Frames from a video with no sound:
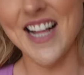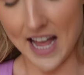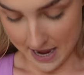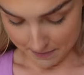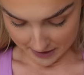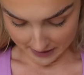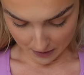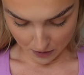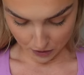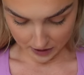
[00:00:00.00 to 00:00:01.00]
And this is
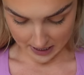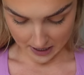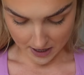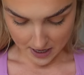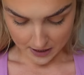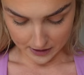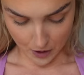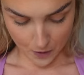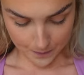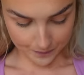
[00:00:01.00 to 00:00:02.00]
how it looks here.
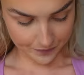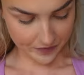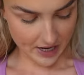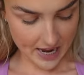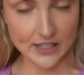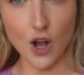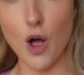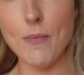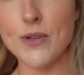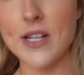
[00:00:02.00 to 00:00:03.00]
So it's
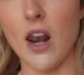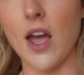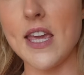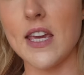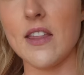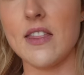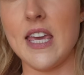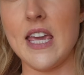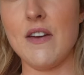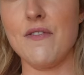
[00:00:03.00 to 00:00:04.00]
almost like
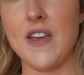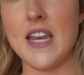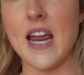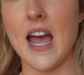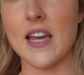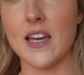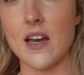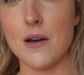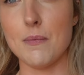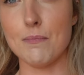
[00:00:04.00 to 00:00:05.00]
the V-neck
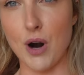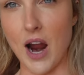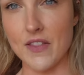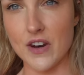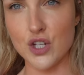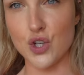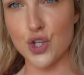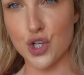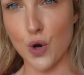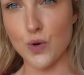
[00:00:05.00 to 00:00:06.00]
bra that I just
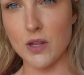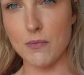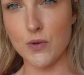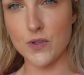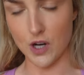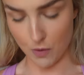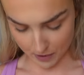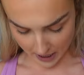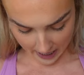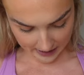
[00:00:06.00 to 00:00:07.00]
showed in the Moonstone,
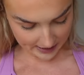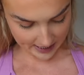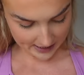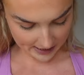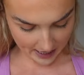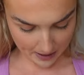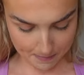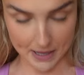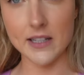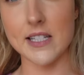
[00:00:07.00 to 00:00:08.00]
but has this like
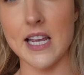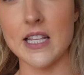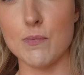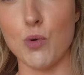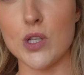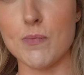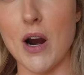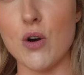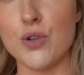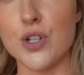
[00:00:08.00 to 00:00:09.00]
built-in sports
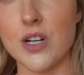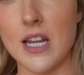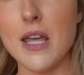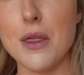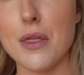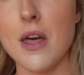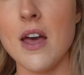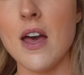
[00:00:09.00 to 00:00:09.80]
bra underneath.